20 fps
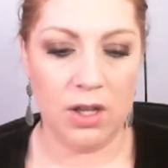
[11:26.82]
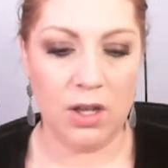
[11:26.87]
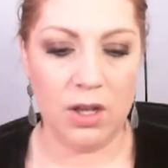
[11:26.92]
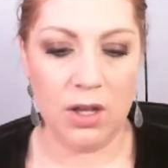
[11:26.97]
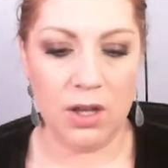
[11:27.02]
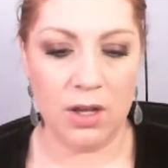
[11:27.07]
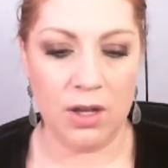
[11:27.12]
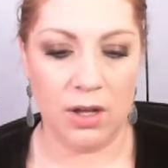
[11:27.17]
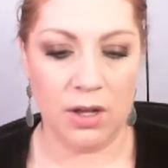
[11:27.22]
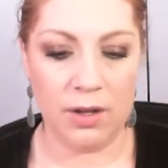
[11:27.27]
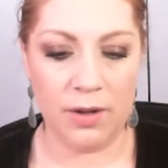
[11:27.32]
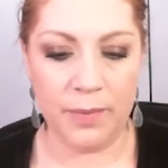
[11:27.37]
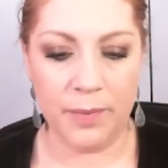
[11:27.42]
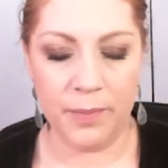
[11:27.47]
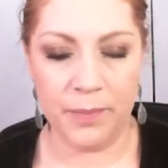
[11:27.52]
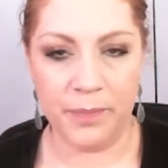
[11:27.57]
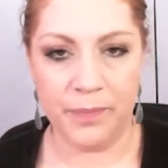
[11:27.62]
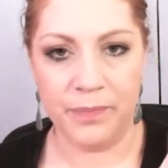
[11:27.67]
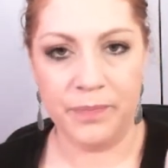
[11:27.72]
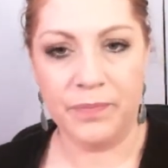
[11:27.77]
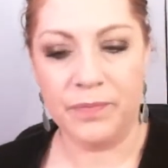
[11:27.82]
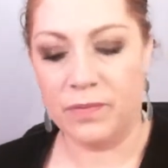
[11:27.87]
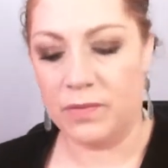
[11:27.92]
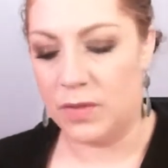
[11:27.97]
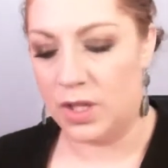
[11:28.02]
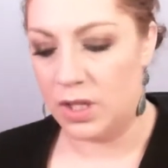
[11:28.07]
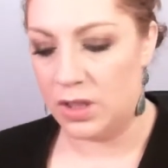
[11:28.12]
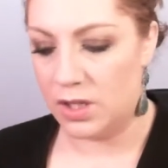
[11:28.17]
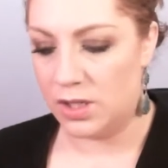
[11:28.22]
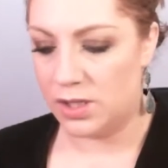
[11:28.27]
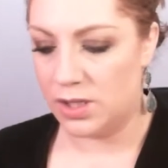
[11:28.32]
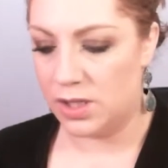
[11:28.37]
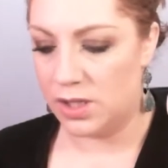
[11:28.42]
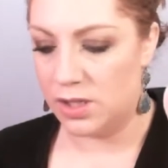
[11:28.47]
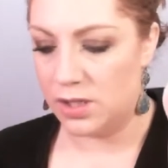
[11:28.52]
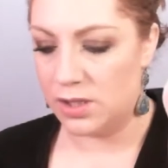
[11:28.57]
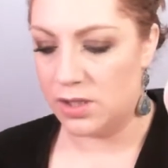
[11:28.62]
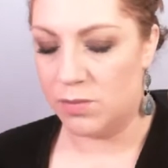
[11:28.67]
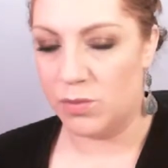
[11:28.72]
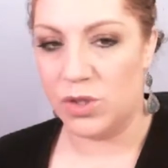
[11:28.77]
Um, this
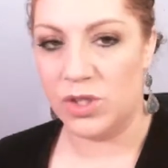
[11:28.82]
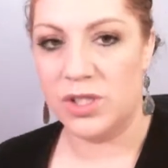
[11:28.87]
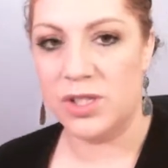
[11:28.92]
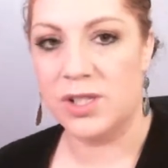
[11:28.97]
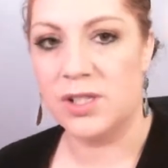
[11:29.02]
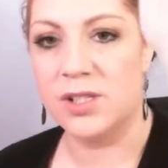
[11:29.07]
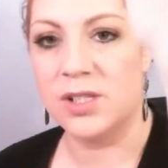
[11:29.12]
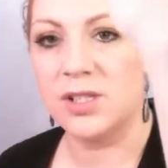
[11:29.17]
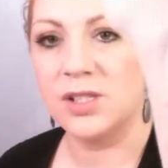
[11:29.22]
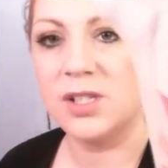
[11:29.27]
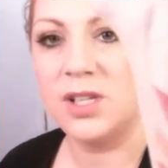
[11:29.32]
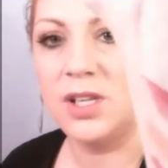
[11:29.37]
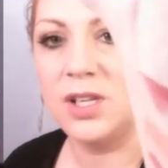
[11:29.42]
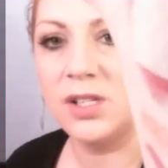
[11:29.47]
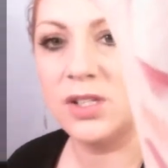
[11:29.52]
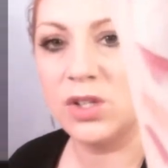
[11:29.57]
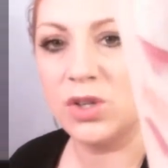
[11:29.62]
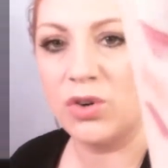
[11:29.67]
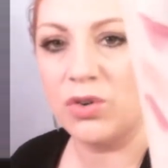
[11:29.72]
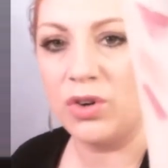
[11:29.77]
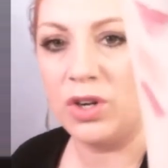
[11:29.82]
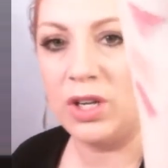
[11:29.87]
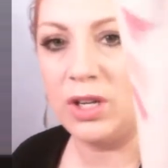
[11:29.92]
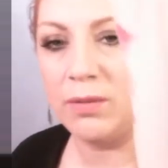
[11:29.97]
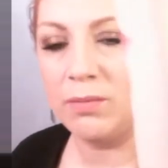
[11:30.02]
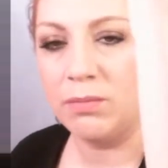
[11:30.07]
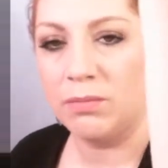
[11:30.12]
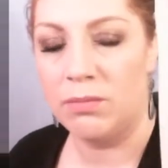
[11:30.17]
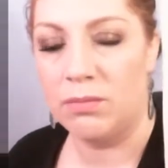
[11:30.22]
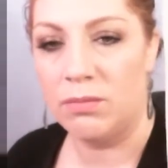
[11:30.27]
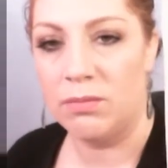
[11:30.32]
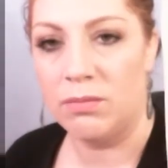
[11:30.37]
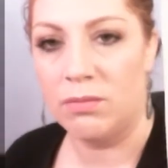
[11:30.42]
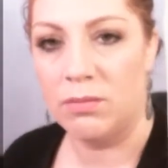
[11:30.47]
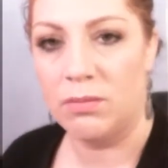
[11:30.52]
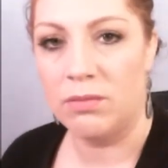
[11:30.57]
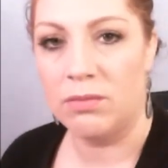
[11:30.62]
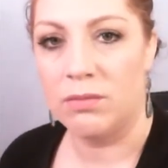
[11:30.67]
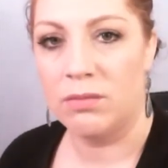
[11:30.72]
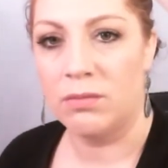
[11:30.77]
is number 660. It's a cream,
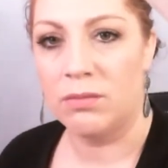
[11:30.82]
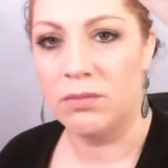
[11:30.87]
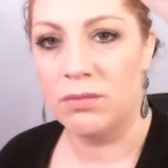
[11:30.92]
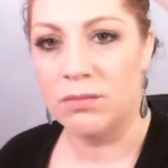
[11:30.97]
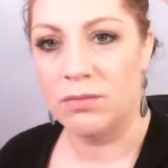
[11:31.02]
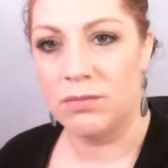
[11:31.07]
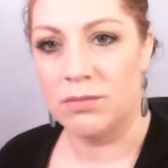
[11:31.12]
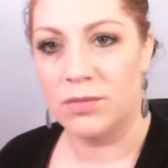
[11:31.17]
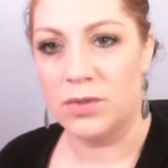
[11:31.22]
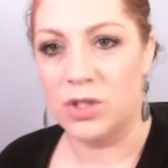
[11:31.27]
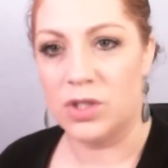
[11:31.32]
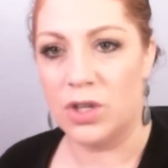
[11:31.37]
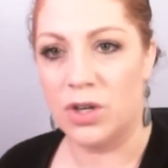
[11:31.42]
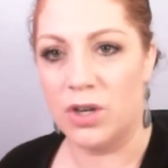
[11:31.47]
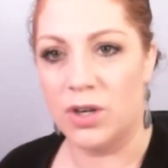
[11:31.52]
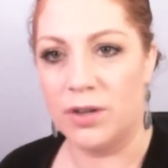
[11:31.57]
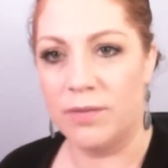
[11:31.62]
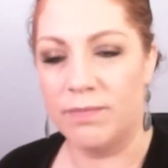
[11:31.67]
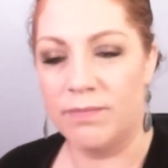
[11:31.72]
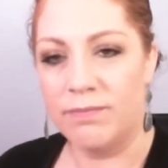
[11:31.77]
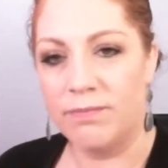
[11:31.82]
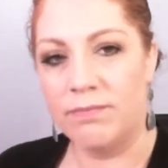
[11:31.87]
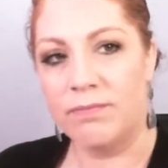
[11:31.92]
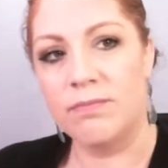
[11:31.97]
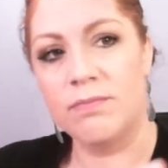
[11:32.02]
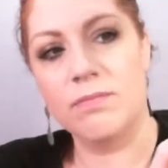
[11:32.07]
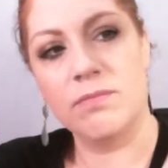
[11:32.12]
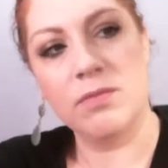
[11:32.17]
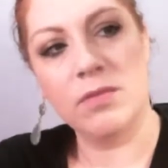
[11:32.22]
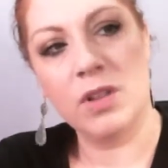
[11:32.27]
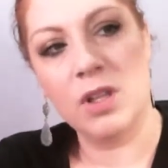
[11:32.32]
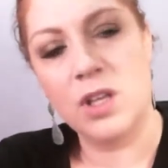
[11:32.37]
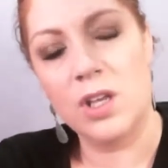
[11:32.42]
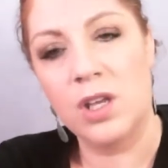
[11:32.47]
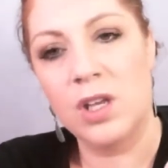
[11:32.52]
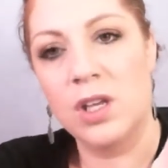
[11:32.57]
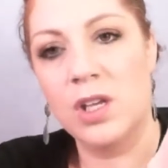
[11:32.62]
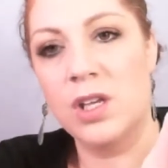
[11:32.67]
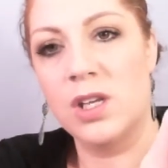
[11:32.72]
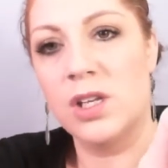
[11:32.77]
sorry,
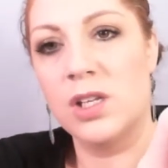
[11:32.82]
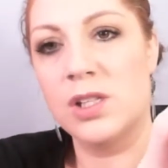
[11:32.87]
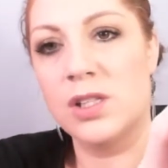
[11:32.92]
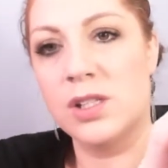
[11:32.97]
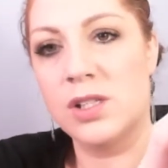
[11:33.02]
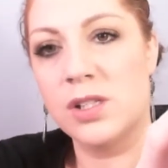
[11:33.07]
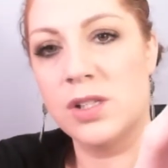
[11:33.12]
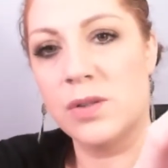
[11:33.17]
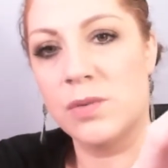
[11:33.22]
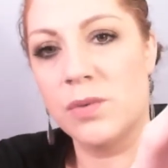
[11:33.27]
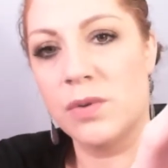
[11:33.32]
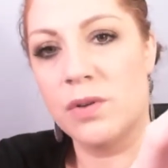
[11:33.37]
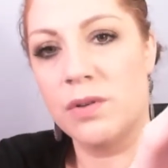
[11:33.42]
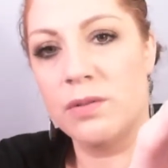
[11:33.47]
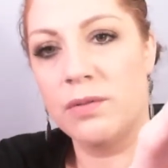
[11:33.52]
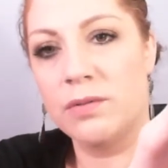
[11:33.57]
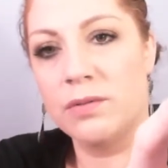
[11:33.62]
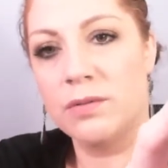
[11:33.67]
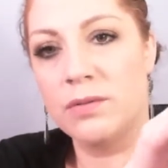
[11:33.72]
it's this one.